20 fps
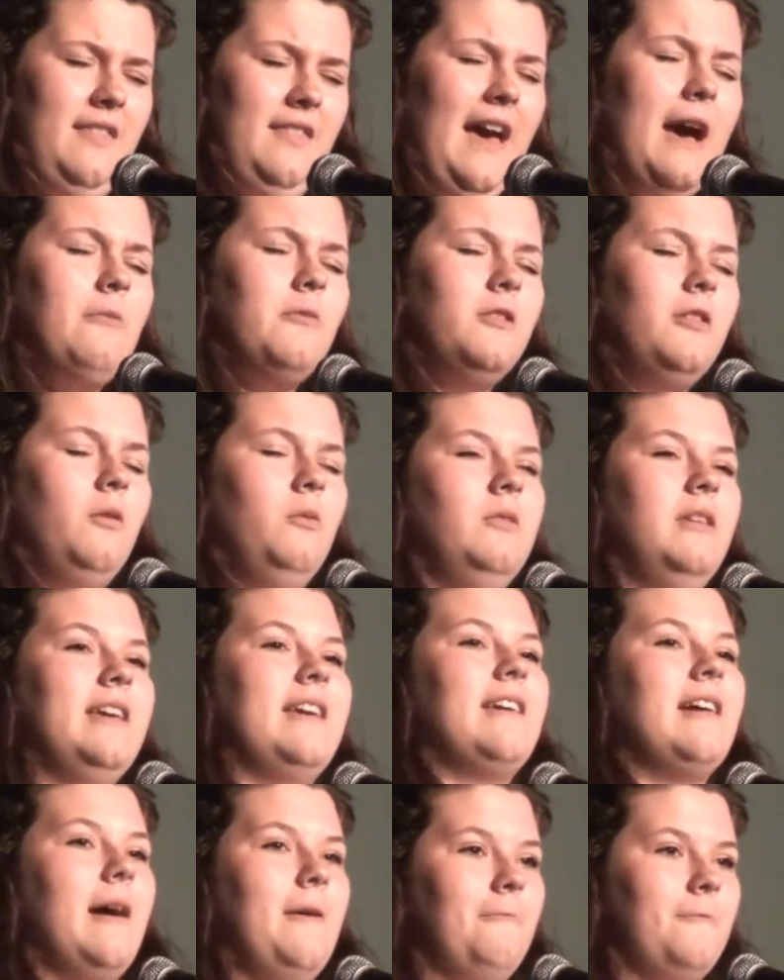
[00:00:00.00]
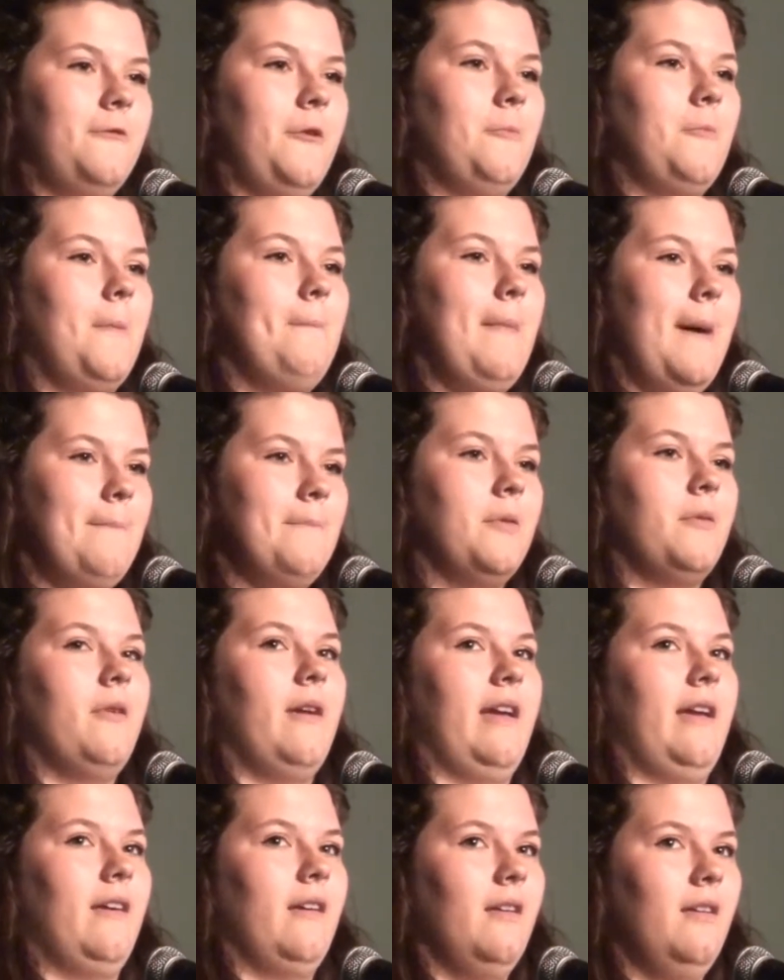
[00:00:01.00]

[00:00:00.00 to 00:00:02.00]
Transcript: That will only come from remembering.